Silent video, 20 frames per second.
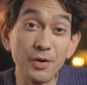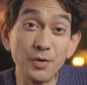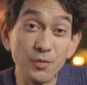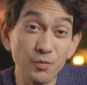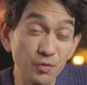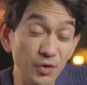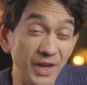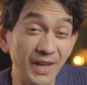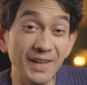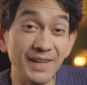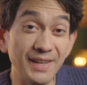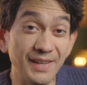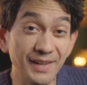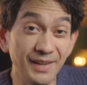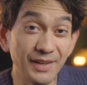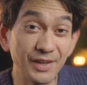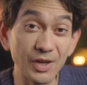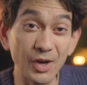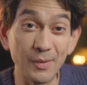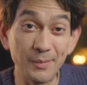
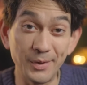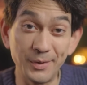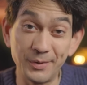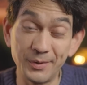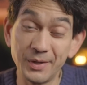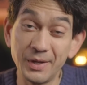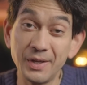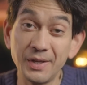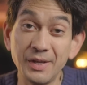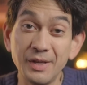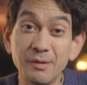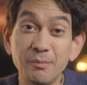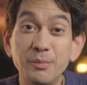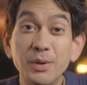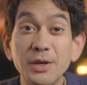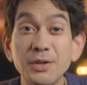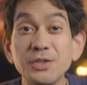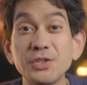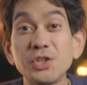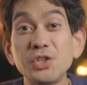really common.
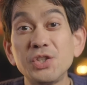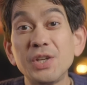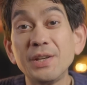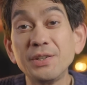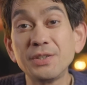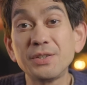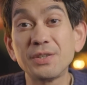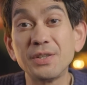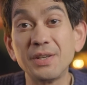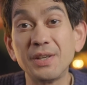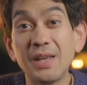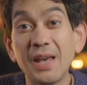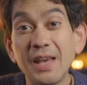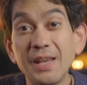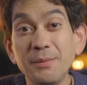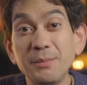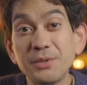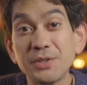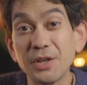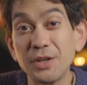Byrne suggests that
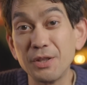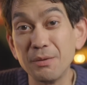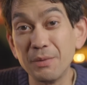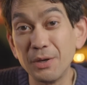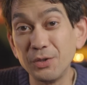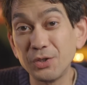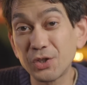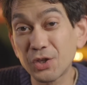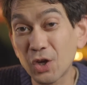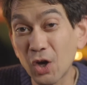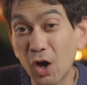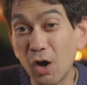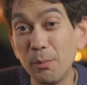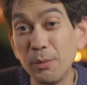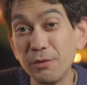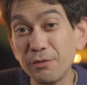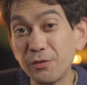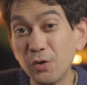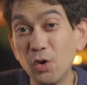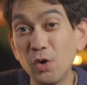games are the most
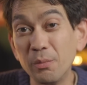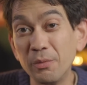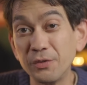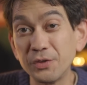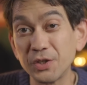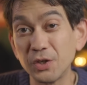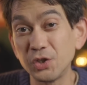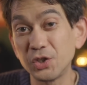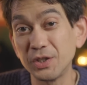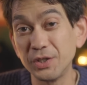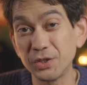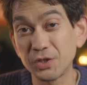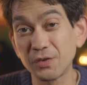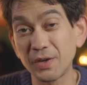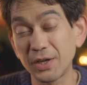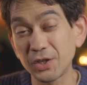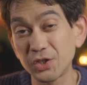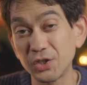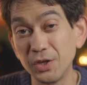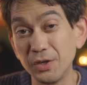common form of social
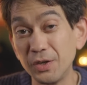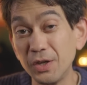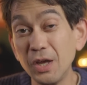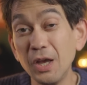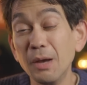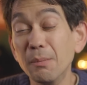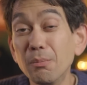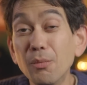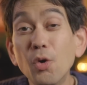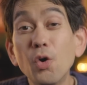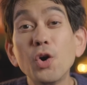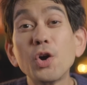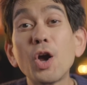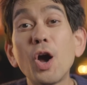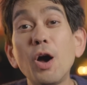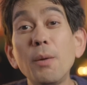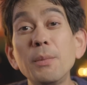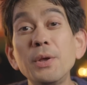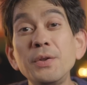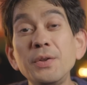interaction, more
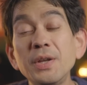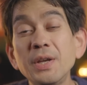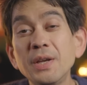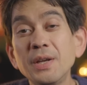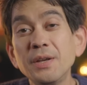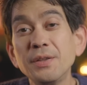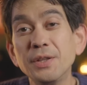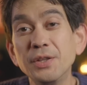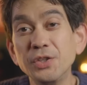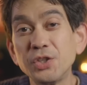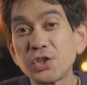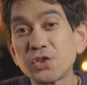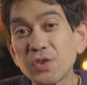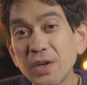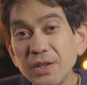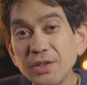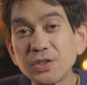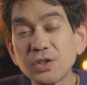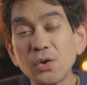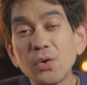common than
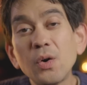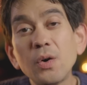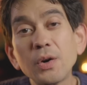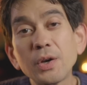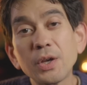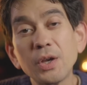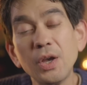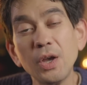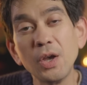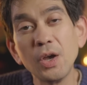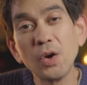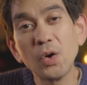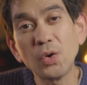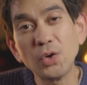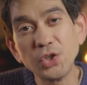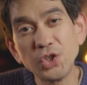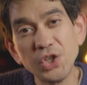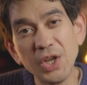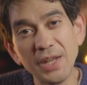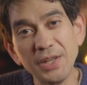straight talk
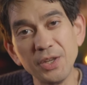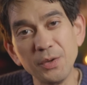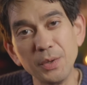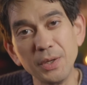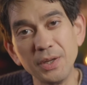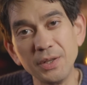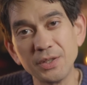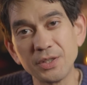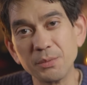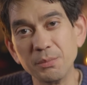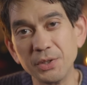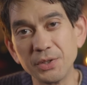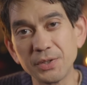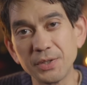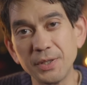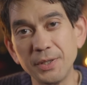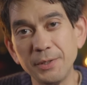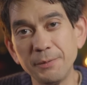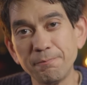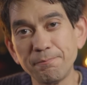or genuine
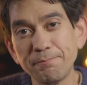intimacy.